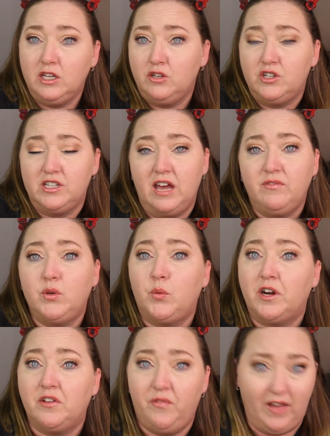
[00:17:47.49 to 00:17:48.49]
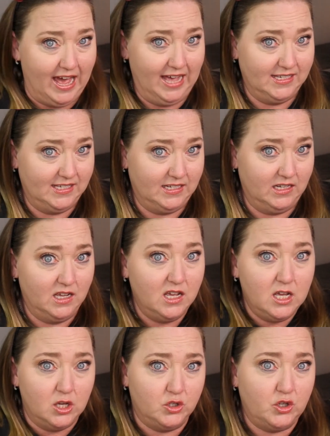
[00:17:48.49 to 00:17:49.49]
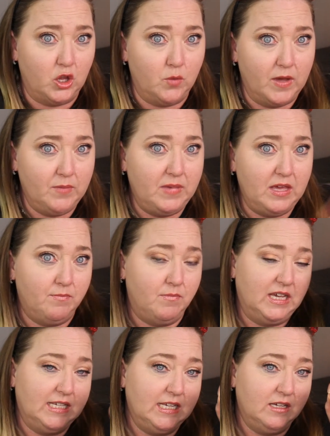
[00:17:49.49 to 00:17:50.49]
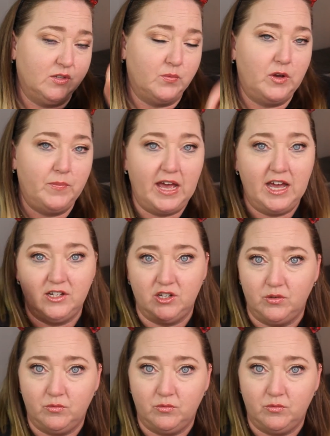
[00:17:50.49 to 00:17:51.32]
You just have to work fast. So you might be mixing a small batch,